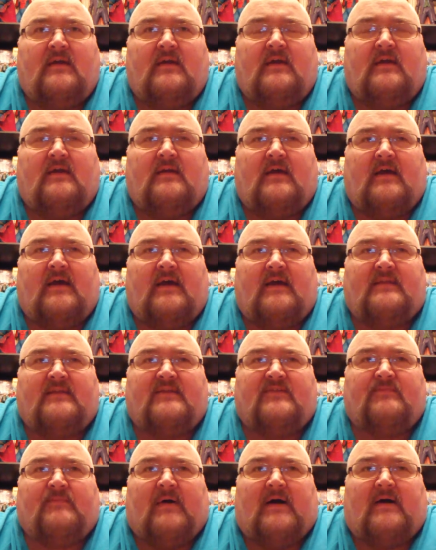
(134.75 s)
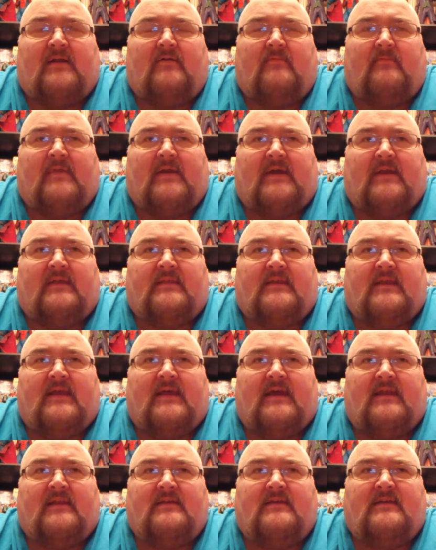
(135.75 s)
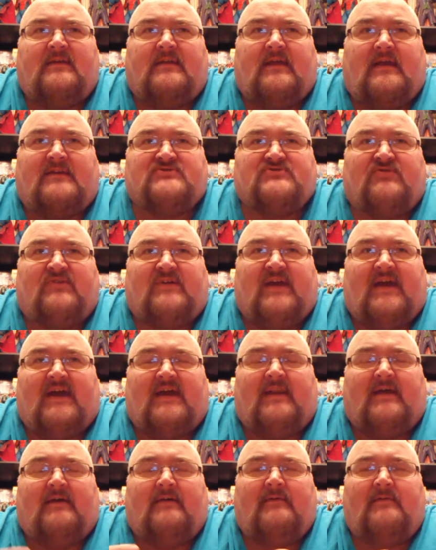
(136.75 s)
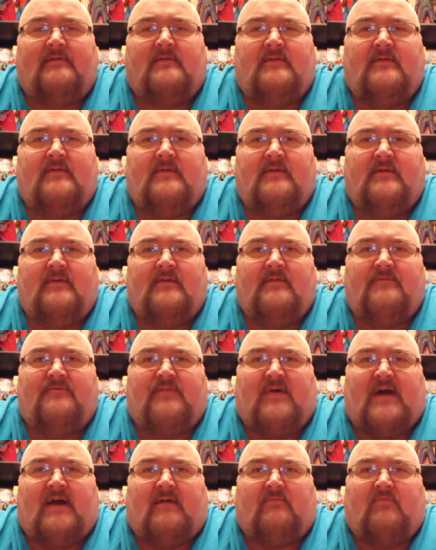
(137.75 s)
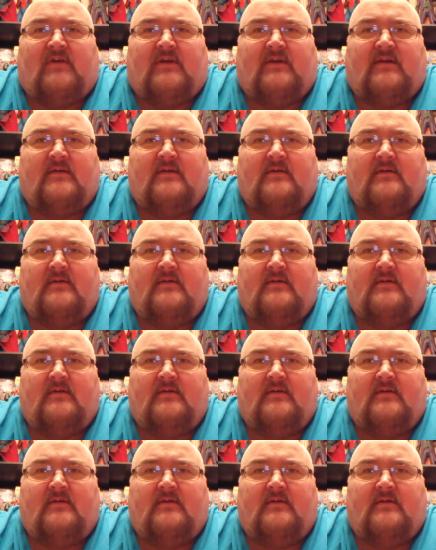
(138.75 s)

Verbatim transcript: and I had the Spider-Man that had, he actually had a fabric